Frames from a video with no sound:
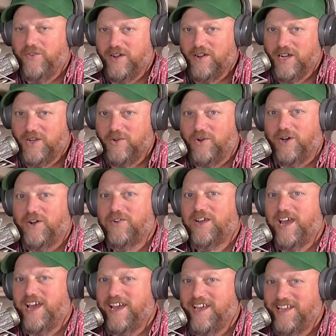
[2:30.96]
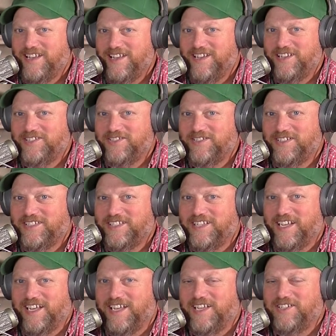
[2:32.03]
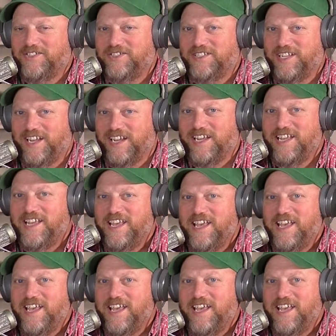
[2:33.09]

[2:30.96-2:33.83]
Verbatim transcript: very cool. Okay. Interesting. Interesting.